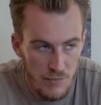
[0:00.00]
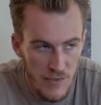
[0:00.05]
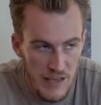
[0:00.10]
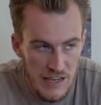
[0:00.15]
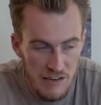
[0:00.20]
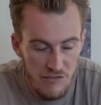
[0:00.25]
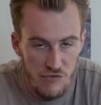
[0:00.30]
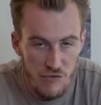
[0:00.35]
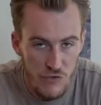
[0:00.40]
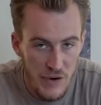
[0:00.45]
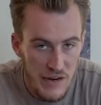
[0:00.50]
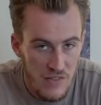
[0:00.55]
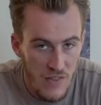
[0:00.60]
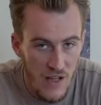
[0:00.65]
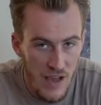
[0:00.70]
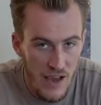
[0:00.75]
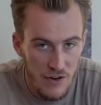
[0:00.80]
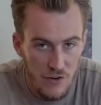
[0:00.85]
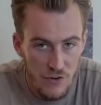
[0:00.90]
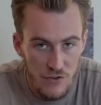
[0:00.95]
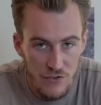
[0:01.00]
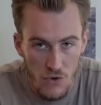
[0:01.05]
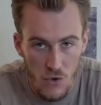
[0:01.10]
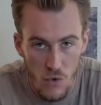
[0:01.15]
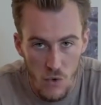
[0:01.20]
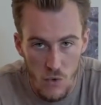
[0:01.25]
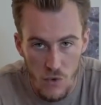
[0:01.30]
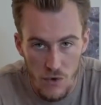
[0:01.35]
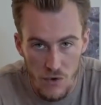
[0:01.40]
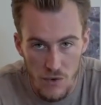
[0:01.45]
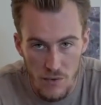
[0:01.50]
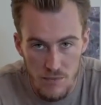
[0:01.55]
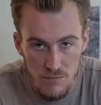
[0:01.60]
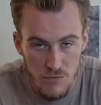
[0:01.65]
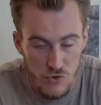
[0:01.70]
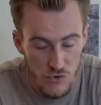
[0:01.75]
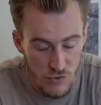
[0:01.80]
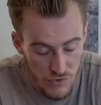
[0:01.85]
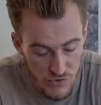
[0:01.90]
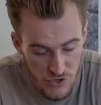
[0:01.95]
like freight liners or
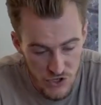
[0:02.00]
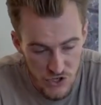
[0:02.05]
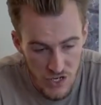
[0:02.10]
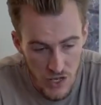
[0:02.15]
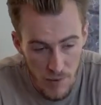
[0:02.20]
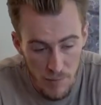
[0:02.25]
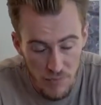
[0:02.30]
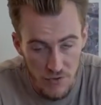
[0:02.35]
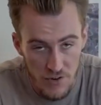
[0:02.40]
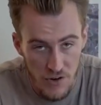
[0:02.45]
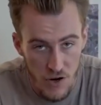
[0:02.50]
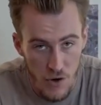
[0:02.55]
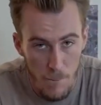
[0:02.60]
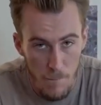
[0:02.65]
cruise ships,